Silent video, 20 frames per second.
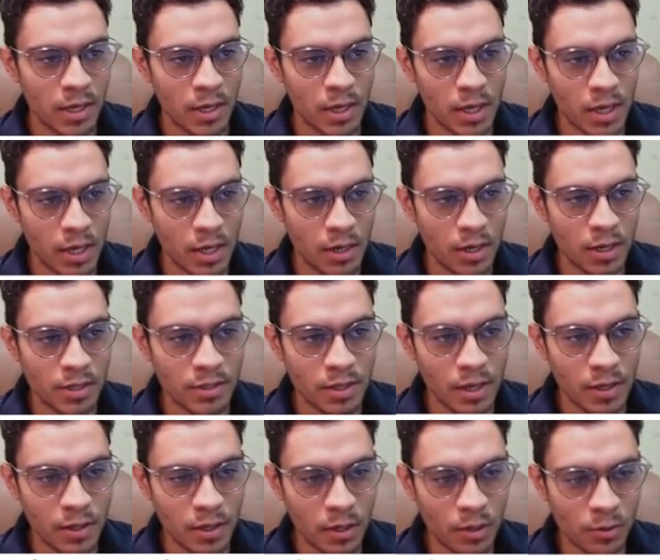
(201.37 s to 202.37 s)
And let's say
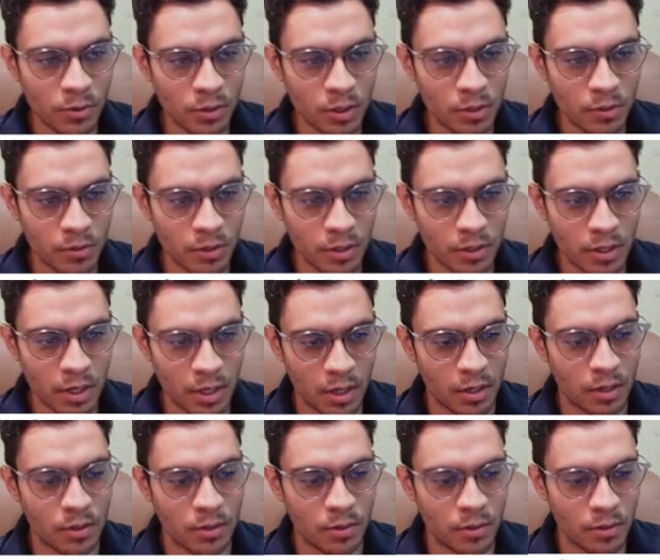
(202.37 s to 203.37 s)
they continue the attack.
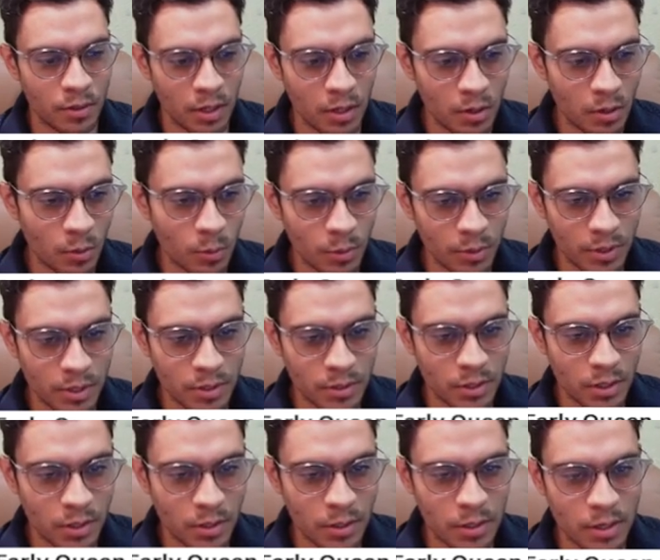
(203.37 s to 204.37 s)
They go with this
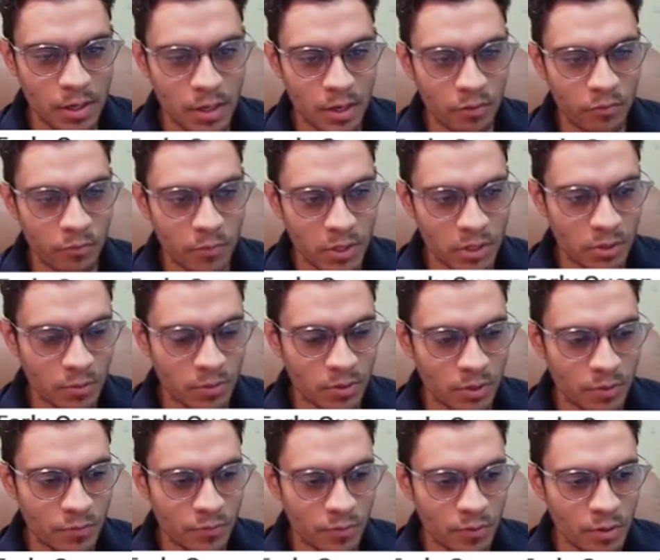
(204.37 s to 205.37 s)
idea of bishop
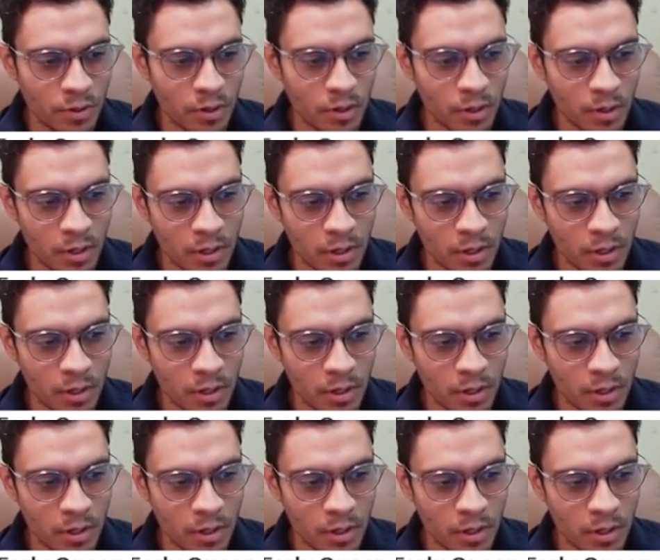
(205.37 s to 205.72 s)
c4.